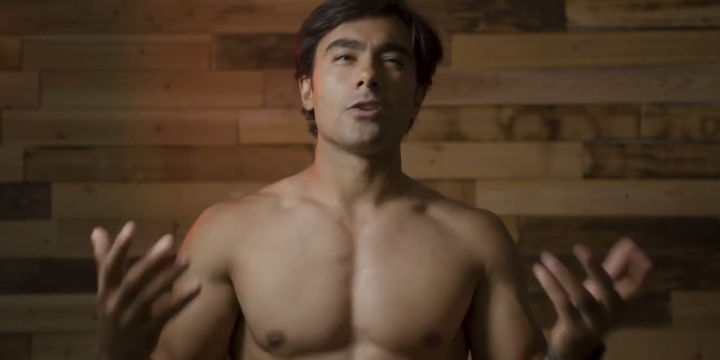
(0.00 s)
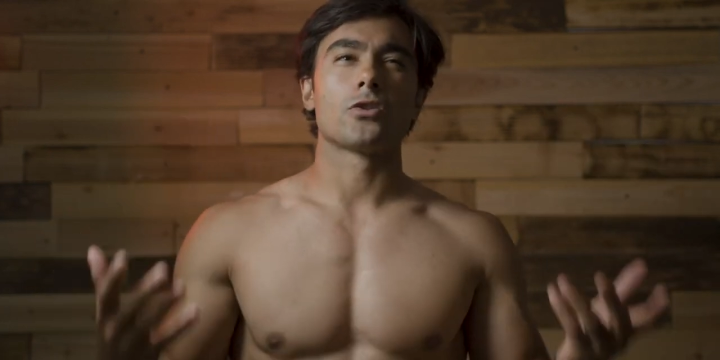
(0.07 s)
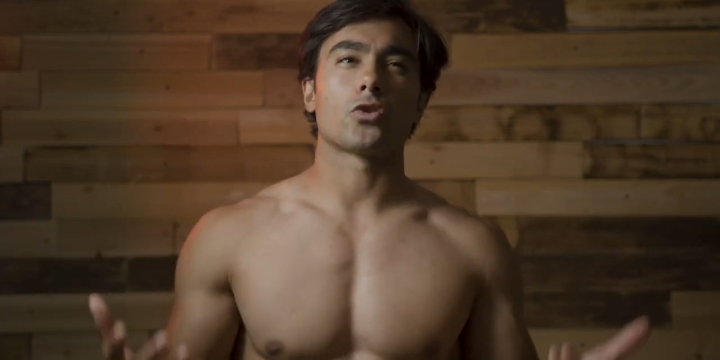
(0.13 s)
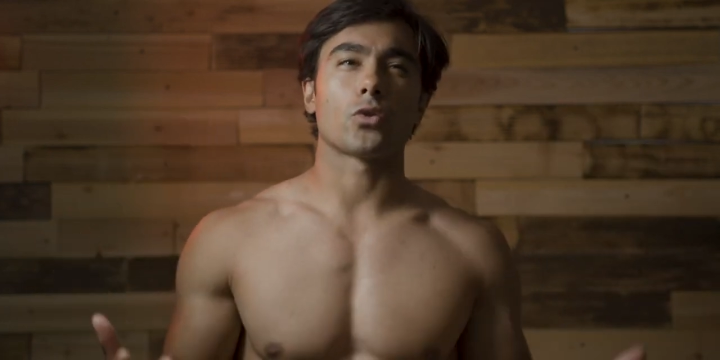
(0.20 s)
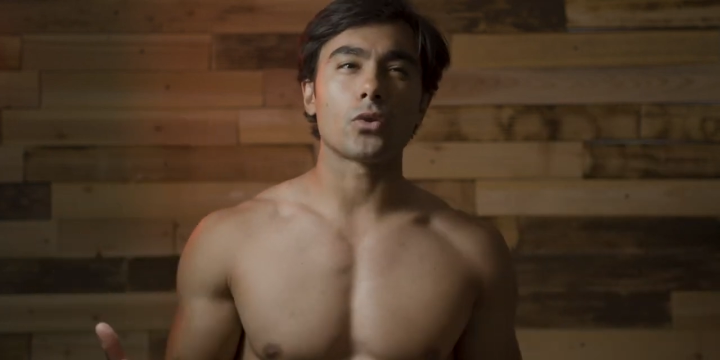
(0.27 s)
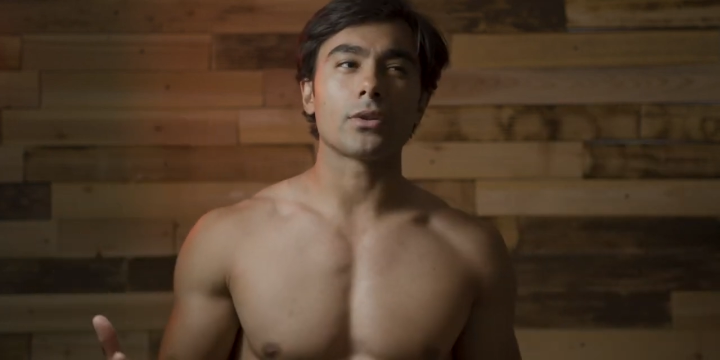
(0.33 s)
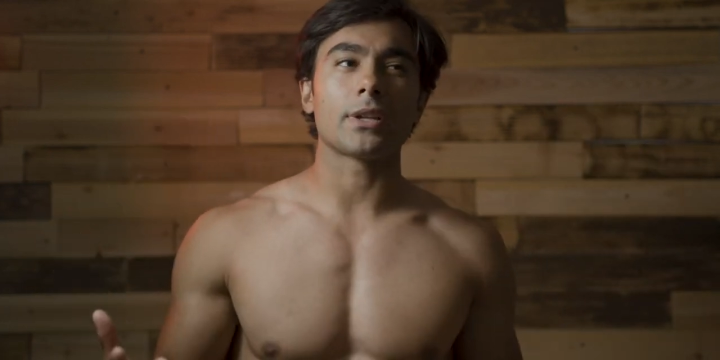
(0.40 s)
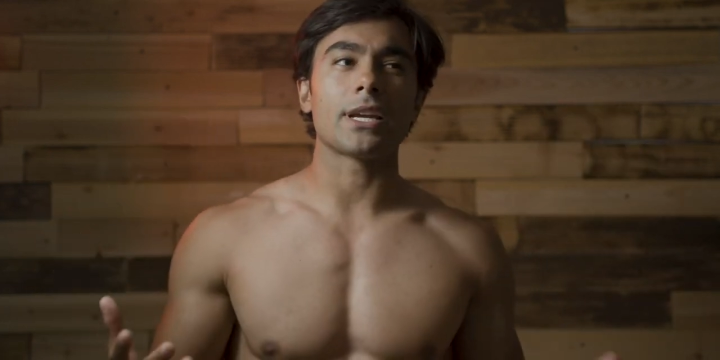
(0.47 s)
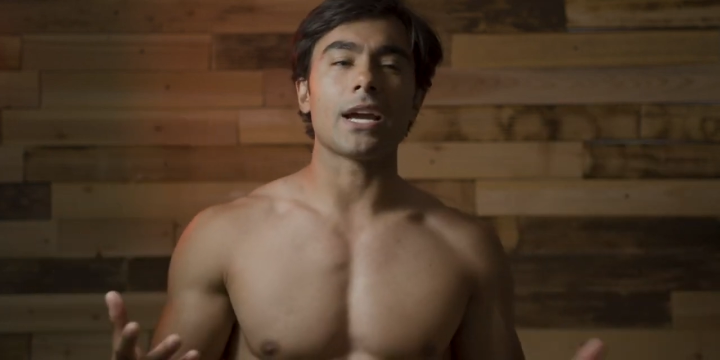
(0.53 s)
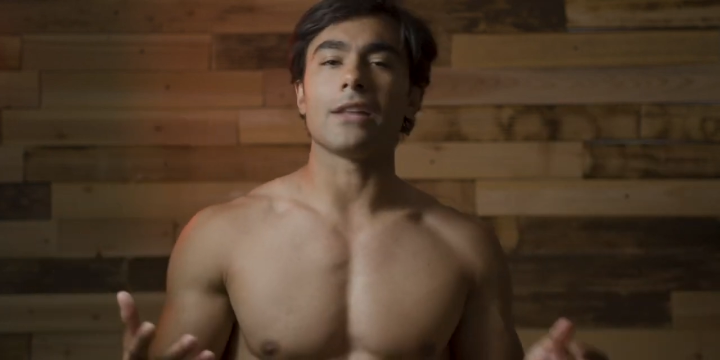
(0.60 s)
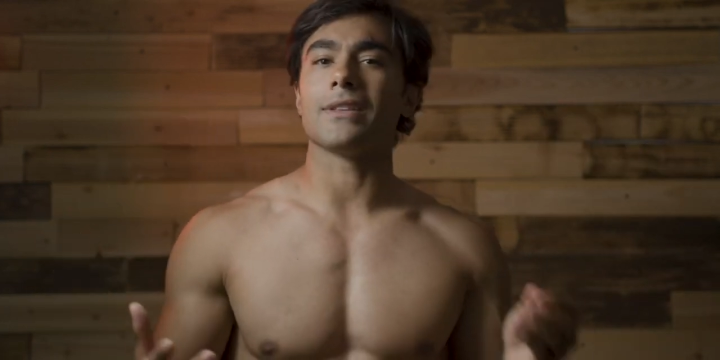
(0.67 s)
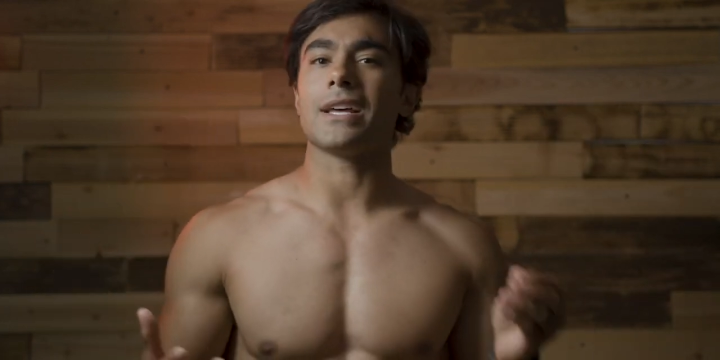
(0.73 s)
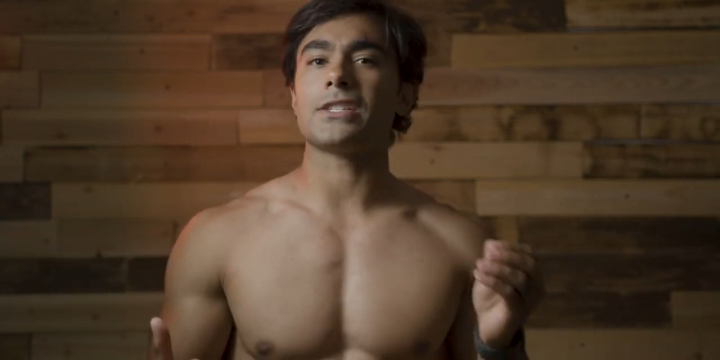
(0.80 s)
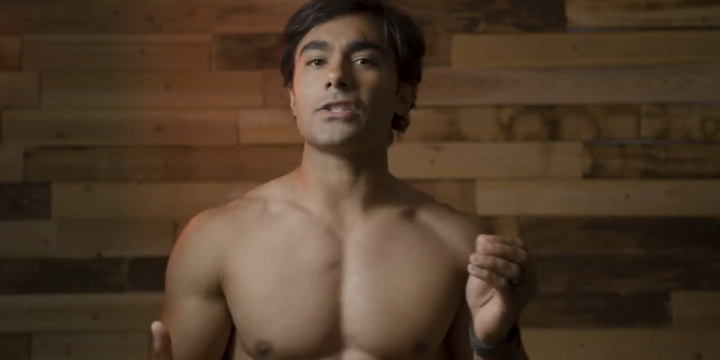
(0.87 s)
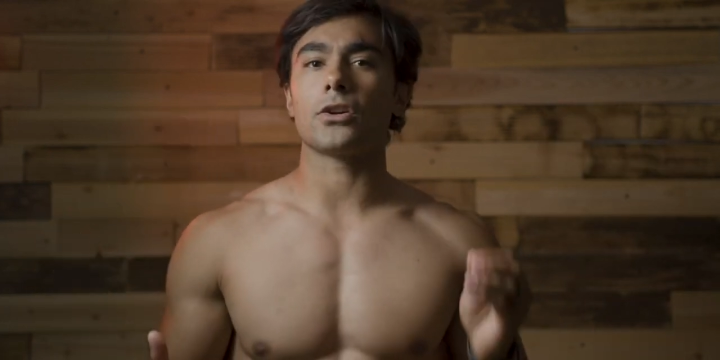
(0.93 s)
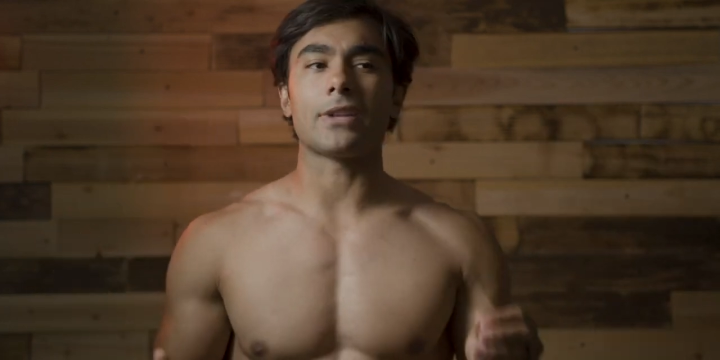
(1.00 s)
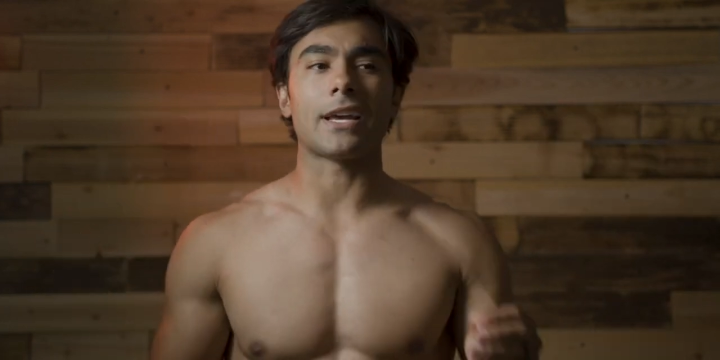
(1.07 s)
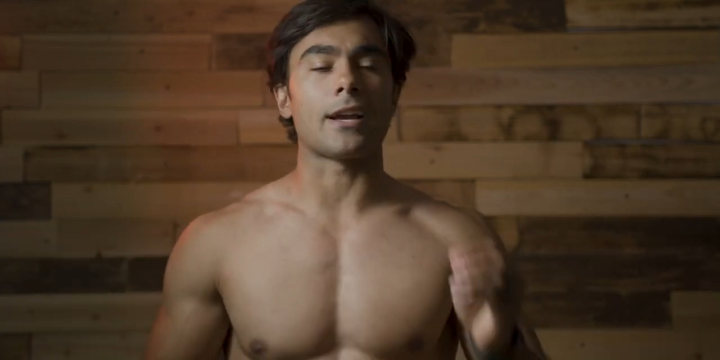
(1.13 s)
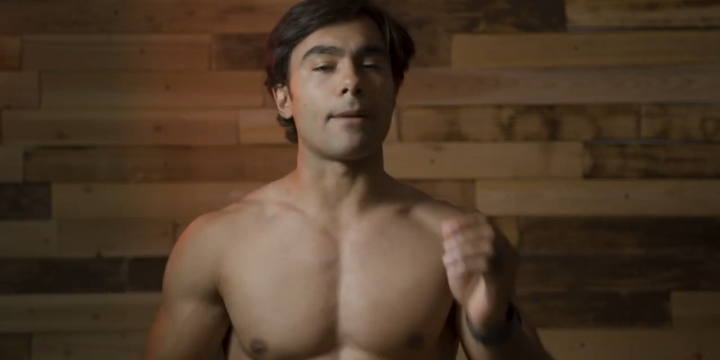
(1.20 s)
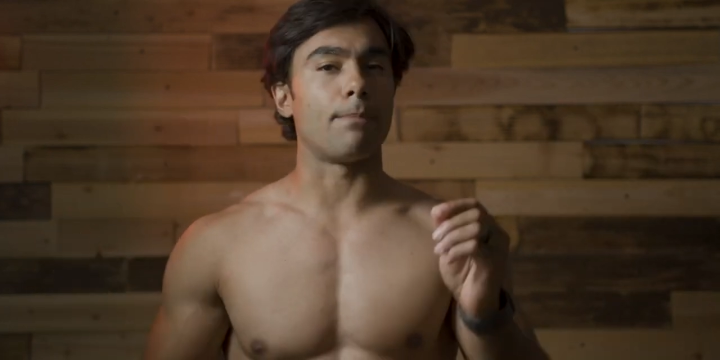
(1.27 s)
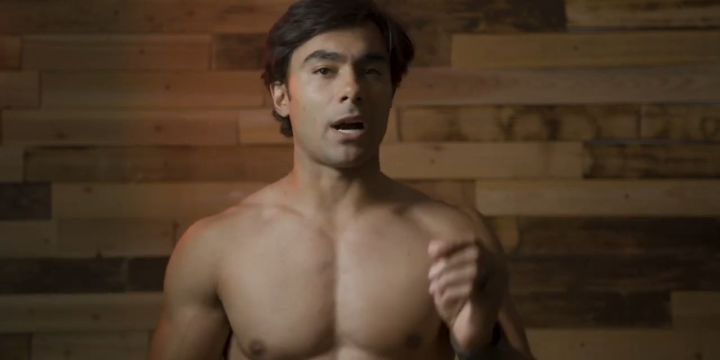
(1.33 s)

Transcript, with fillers: Truly, unless you're like a